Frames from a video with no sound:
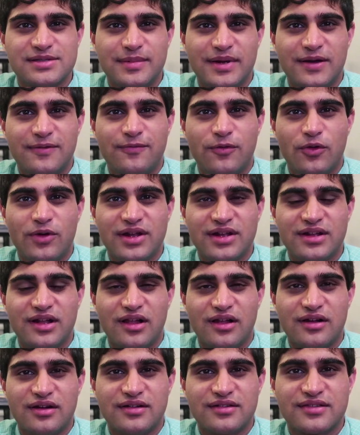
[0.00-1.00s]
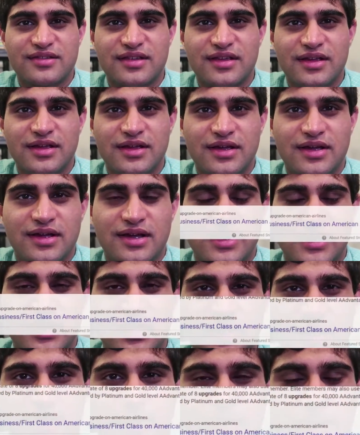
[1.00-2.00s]
about $40.
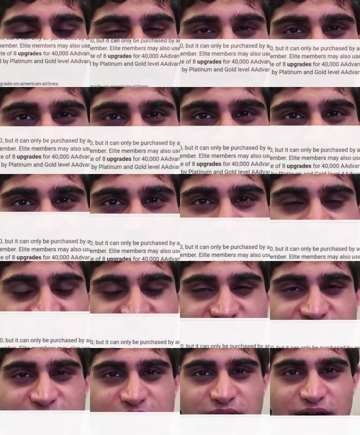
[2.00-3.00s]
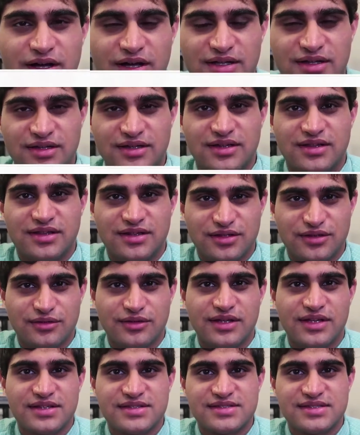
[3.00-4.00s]
And I will touch on to
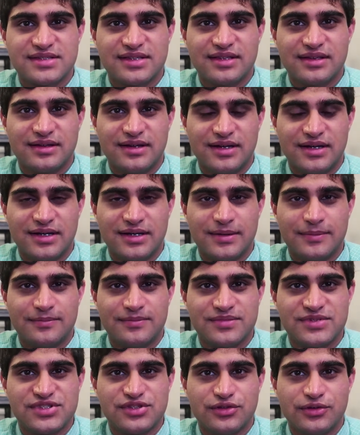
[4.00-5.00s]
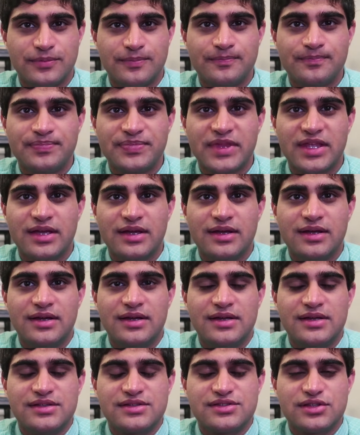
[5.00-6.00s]
this soon.
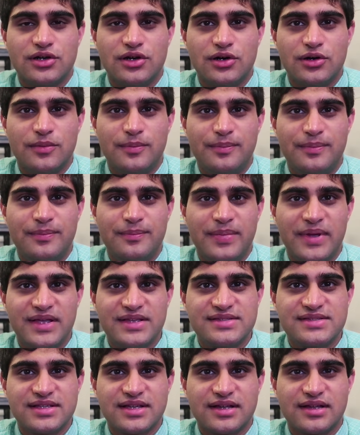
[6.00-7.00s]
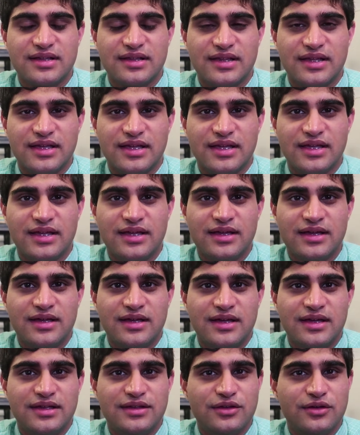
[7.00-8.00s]
So basically,
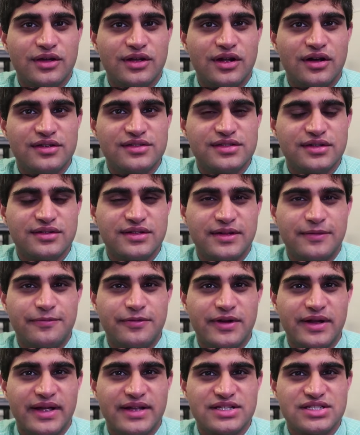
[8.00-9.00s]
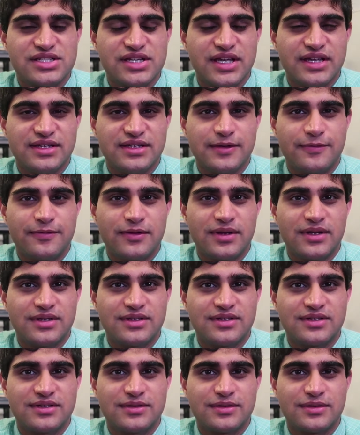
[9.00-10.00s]
you can also differentiate
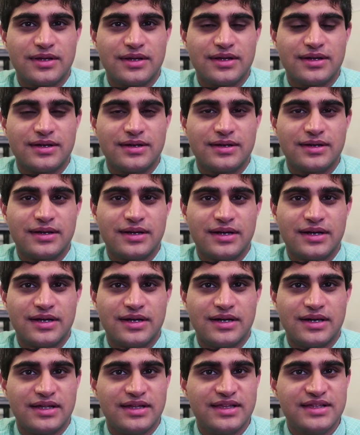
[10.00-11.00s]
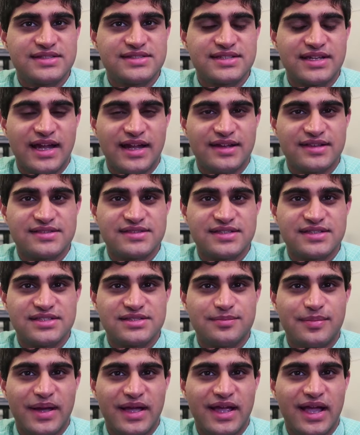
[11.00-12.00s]
different elite
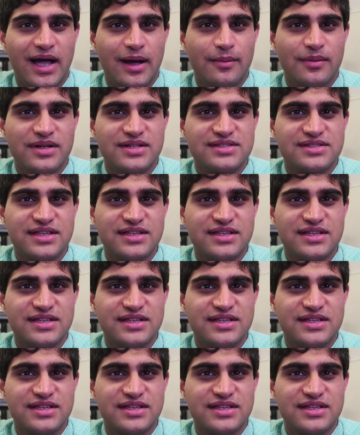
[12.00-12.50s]
statuses by how much